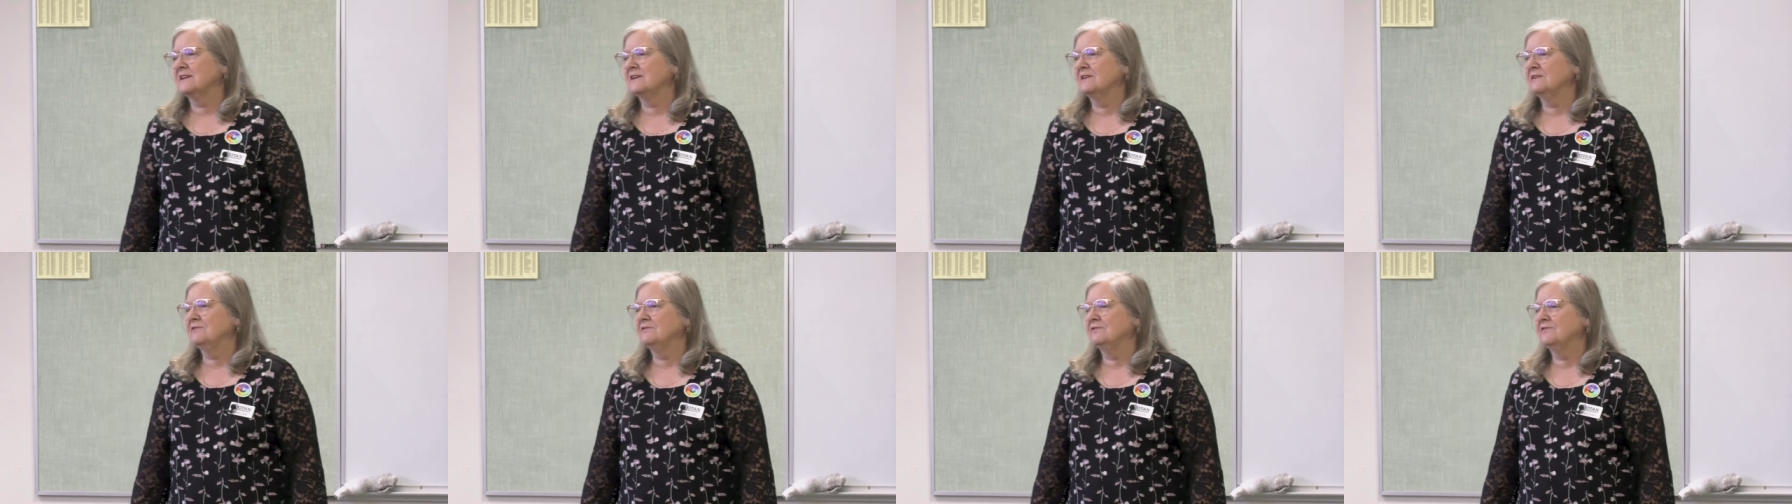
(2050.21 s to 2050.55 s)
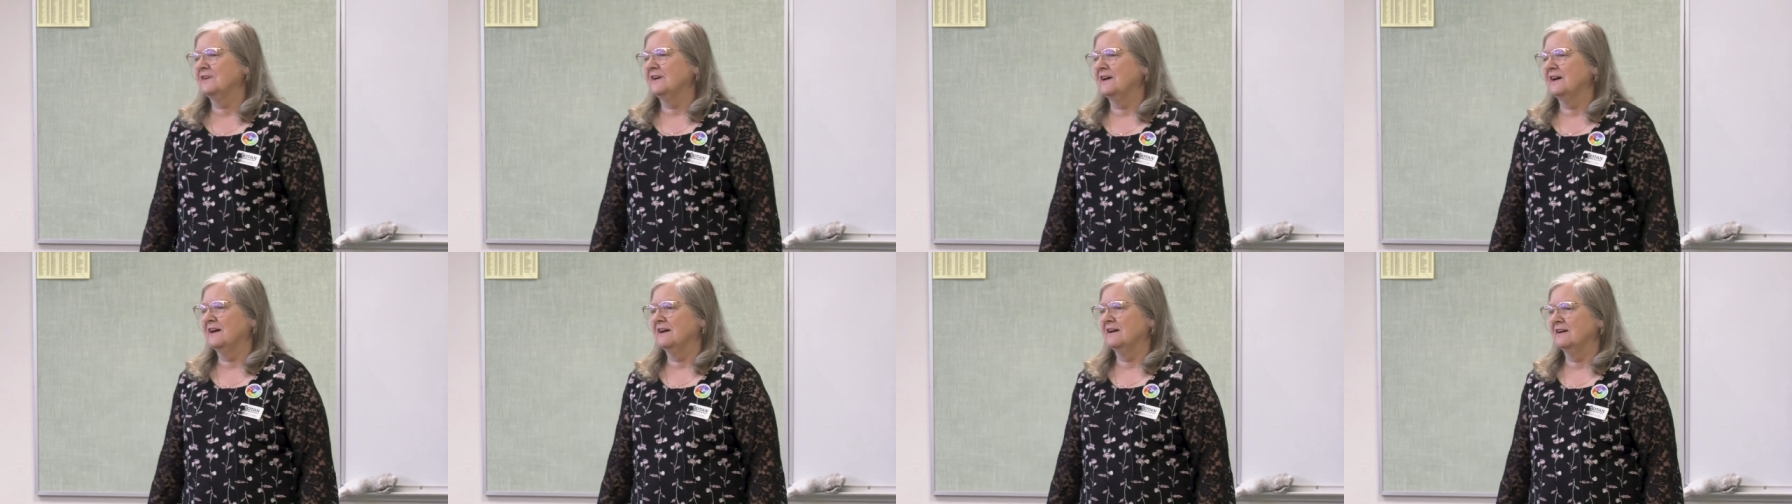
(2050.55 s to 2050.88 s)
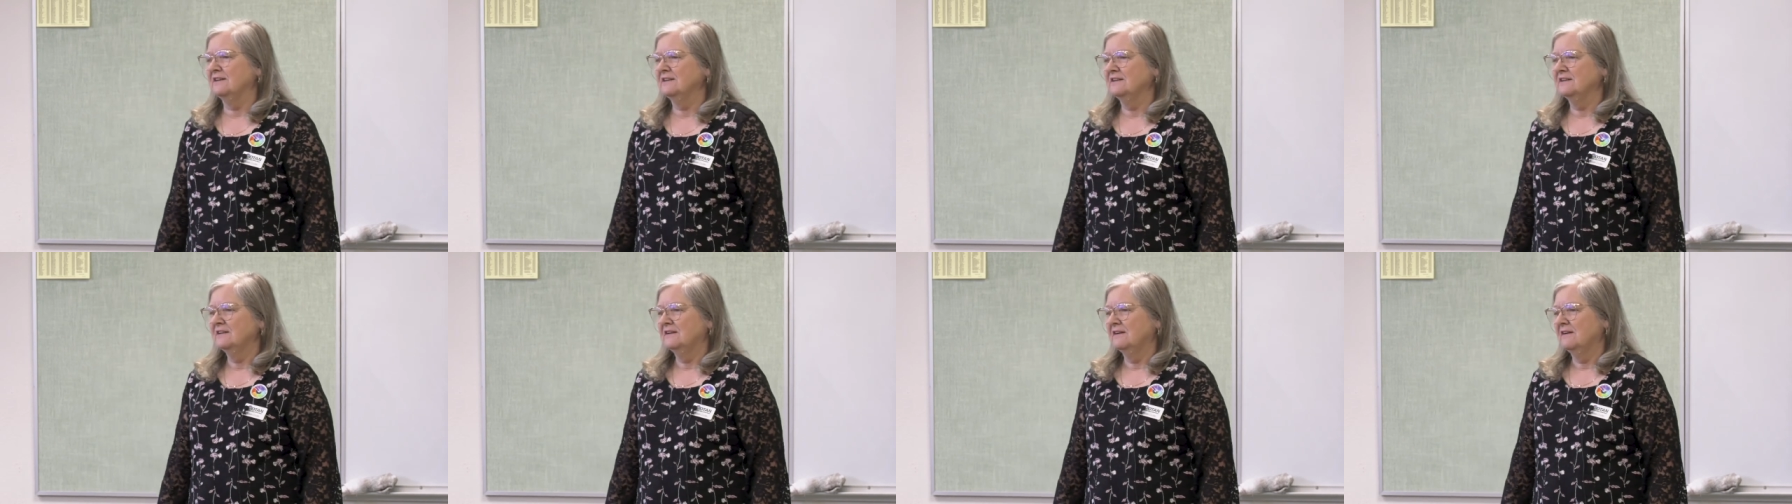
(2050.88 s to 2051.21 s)
of uh,
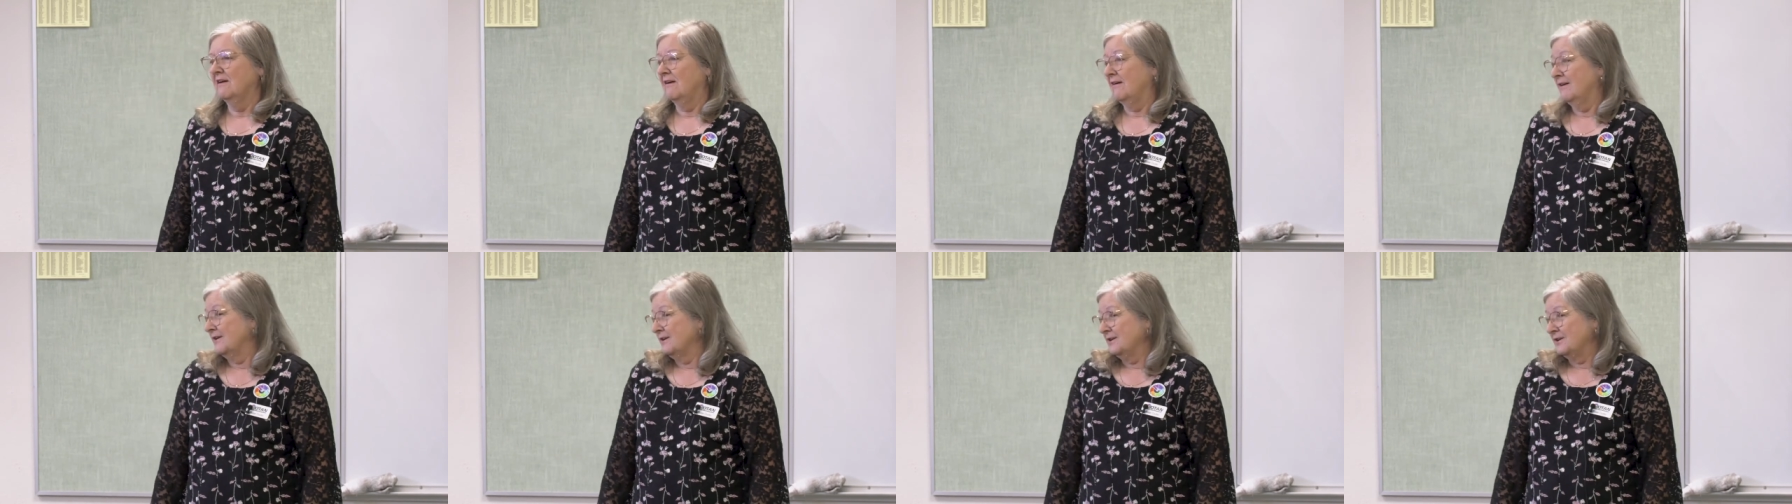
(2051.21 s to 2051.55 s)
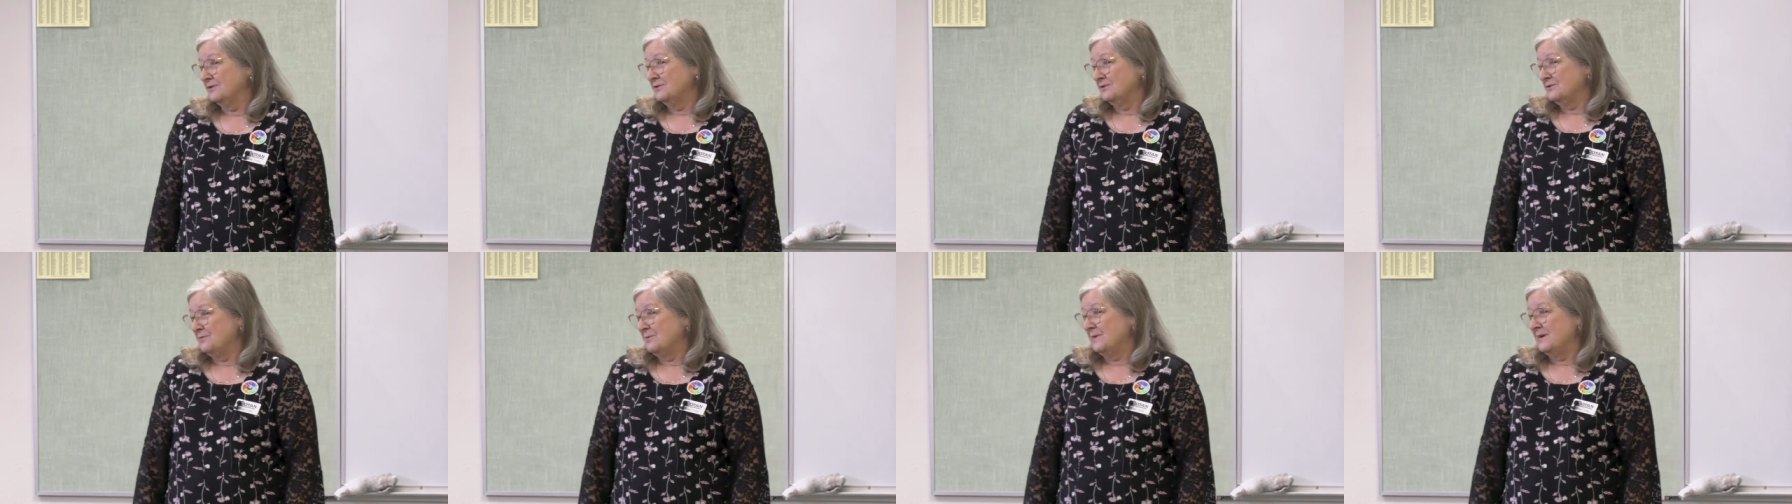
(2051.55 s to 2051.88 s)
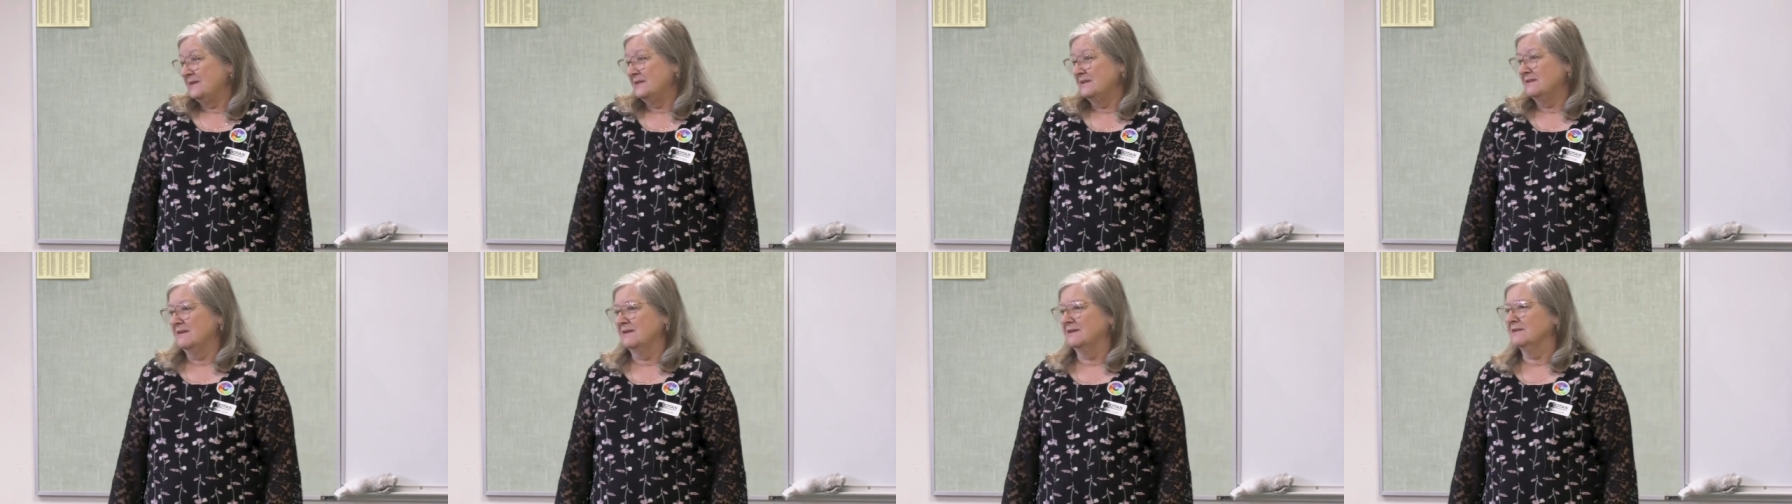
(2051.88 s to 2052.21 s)
articles
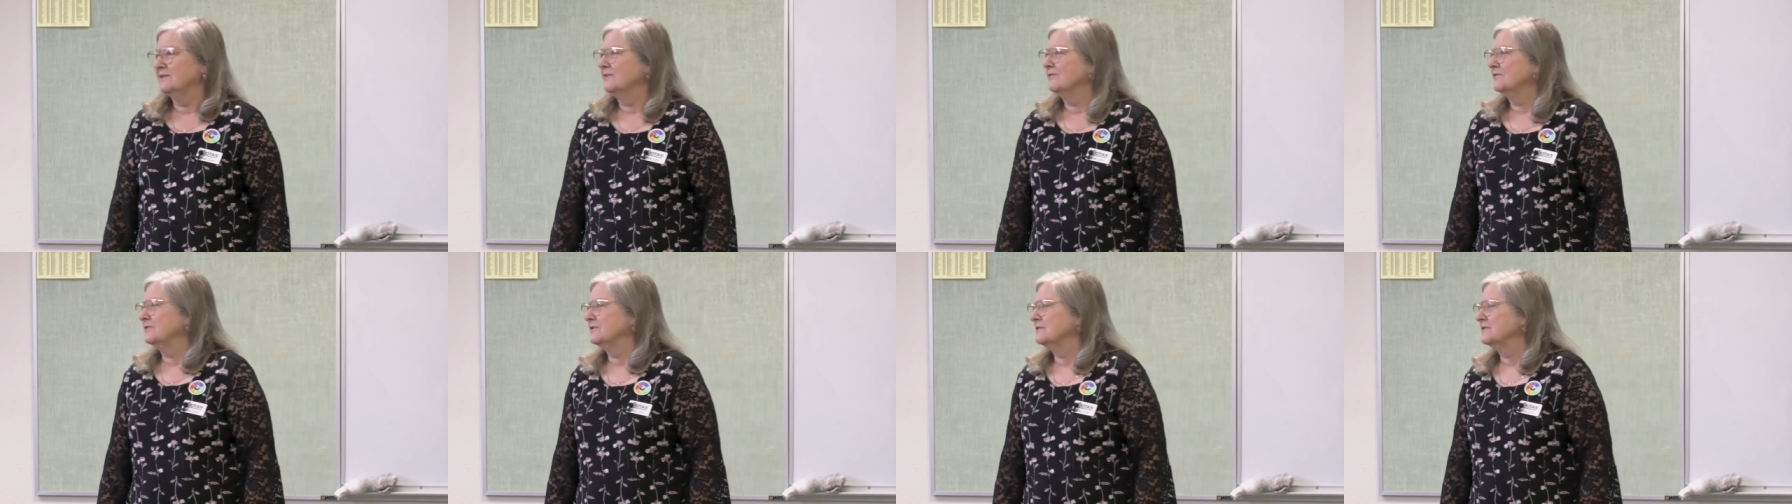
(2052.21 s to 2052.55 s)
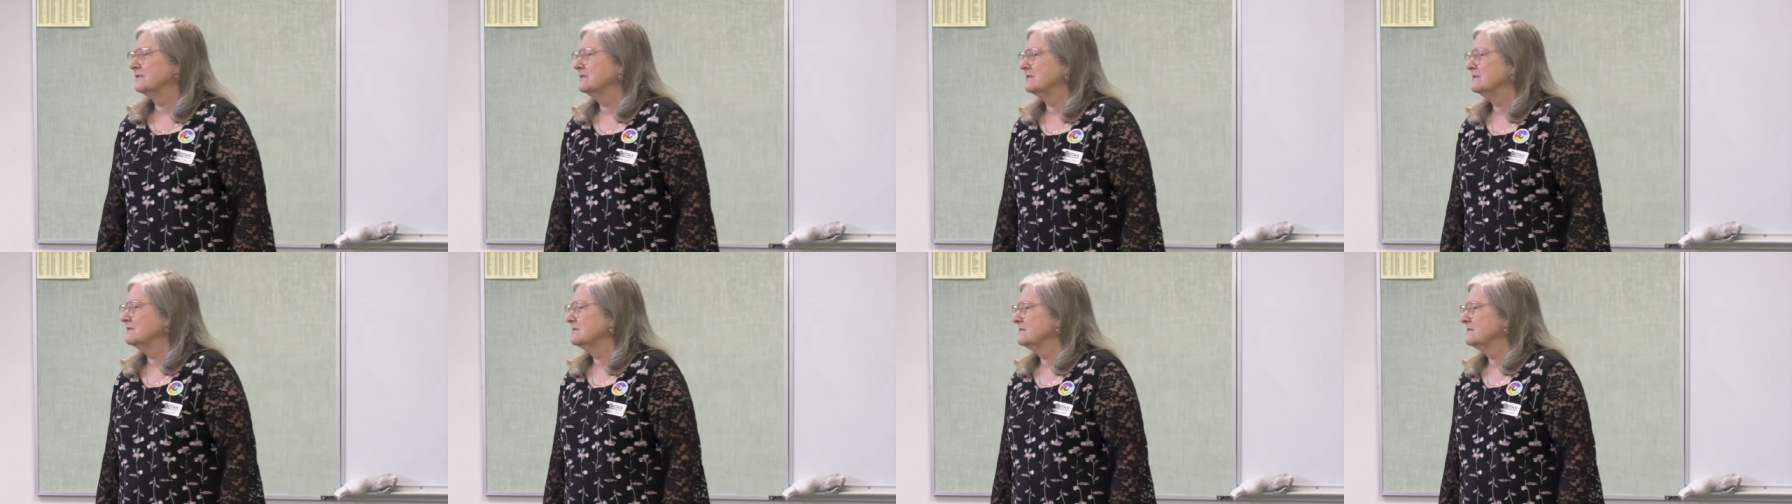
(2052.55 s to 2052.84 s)
written on different